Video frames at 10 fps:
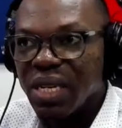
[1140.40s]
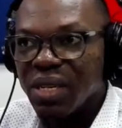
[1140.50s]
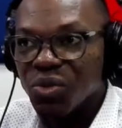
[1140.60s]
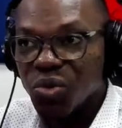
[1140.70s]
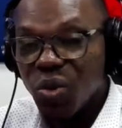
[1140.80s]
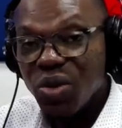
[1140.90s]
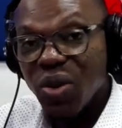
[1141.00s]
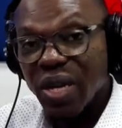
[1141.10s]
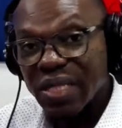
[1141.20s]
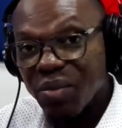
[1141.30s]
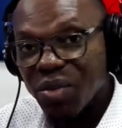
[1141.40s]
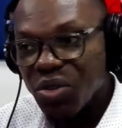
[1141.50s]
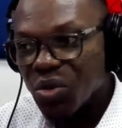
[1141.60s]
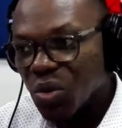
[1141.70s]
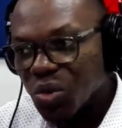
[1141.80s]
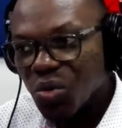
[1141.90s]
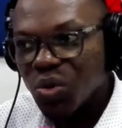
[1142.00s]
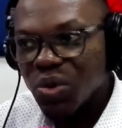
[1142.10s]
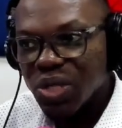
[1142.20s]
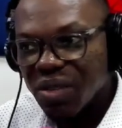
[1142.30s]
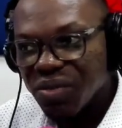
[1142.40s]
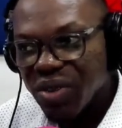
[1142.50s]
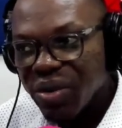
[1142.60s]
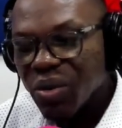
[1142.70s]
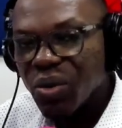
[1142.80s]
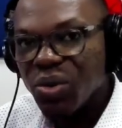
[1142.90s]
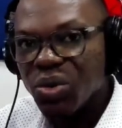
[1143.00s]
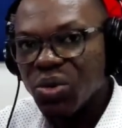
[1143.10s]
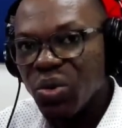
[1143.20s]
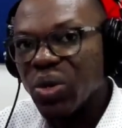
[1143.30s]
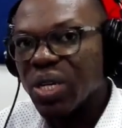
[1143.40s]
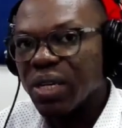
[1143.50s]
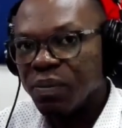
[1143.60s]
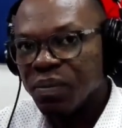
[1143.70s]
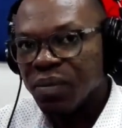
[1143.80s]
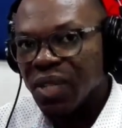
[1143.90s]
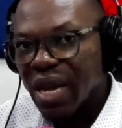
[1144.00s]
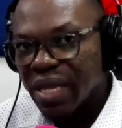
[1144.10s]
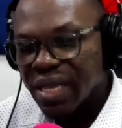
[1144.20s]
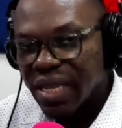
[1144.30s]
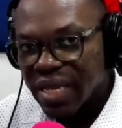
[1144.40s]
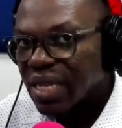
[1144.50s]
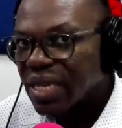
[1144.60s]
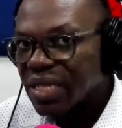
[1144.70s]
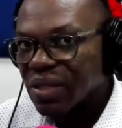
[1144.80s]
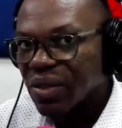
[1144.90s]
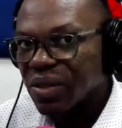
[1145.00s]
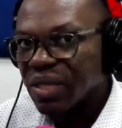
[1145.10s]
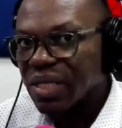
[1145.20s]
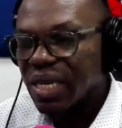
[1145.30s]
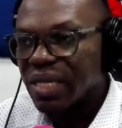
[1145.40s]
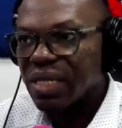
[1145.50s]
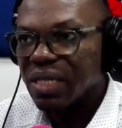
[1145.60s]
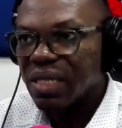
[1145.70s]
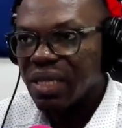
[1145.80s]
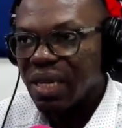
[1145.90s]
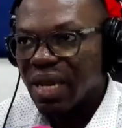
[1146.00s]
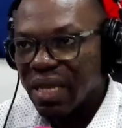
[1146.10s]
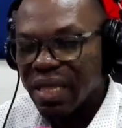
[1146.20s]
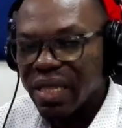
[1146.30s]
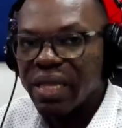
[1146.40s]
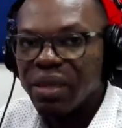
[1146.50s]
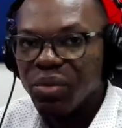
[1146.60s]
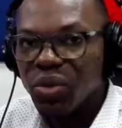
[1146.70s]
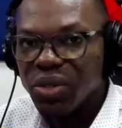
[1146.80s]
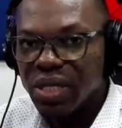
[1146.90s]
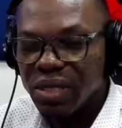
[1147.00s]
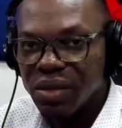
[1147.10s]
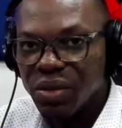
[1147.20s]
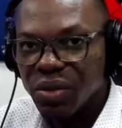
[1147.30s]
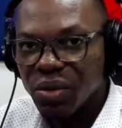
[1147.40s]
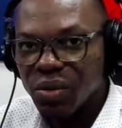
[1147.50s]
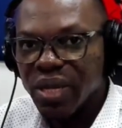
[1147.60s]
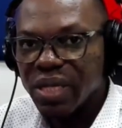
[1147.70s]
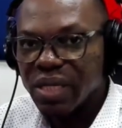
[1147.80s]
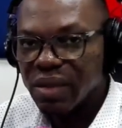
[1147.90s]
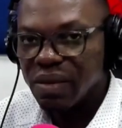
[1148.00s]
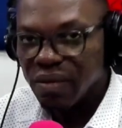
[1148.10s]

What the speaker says: And so when you are skimming, you would also want to take very close look at the italics on the text and then the boldened, words.